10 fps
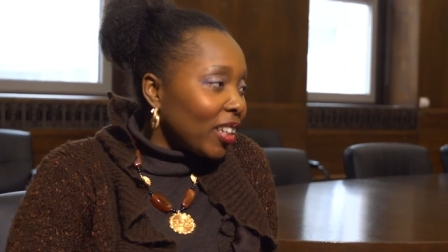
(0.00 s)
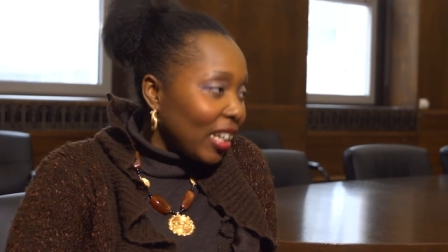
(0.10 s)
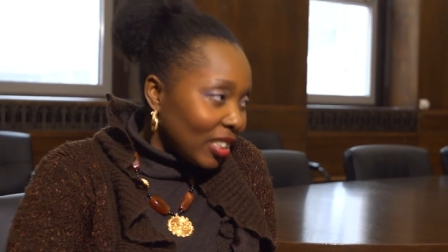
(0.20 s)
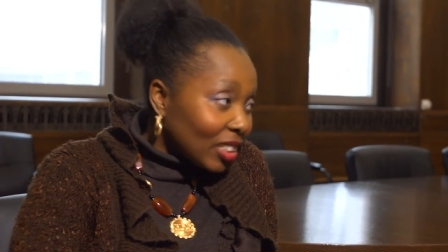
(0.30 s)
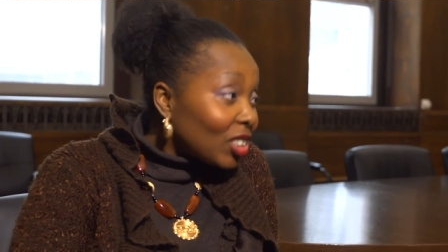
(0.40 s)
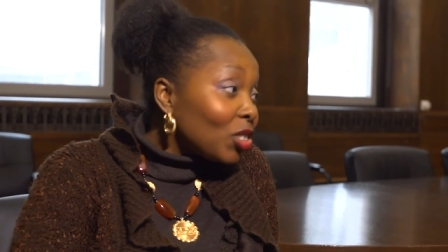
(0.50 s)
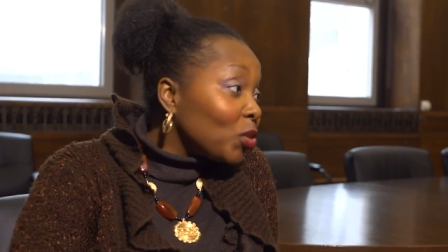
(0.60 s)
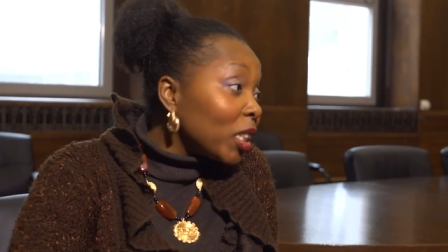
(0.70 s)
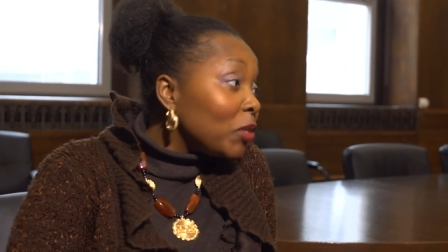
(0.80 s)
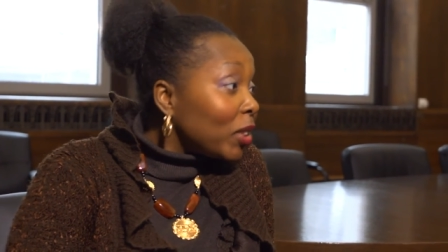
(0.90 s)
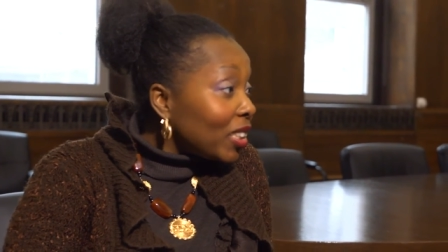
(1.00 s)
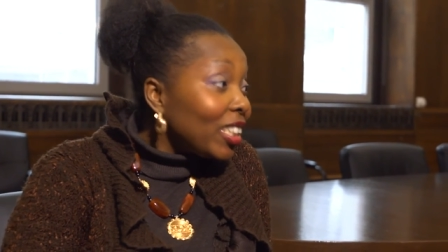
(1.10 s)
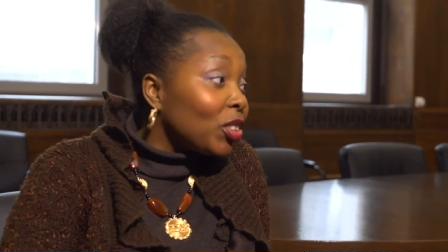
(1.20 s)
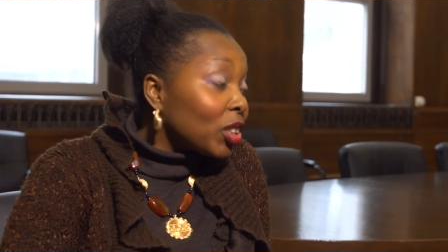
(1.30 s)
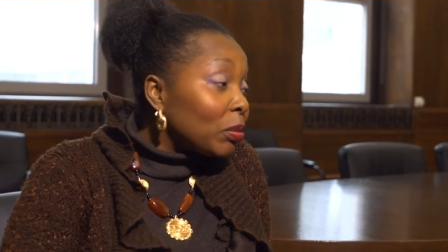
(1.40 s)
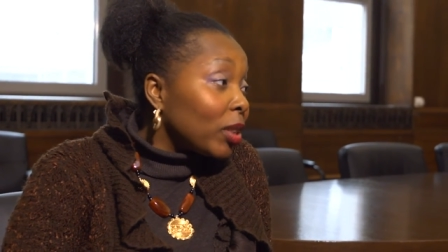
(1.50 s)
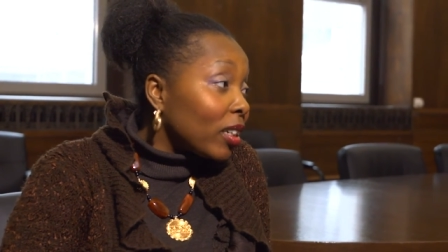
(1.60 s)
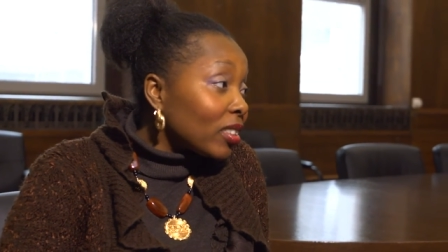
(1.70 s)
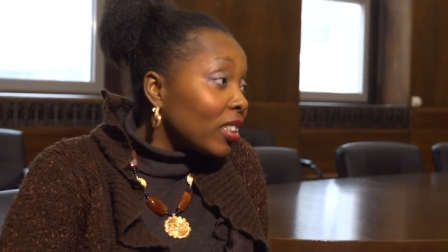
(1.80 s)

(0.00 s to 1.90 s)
And this is really what leadership does.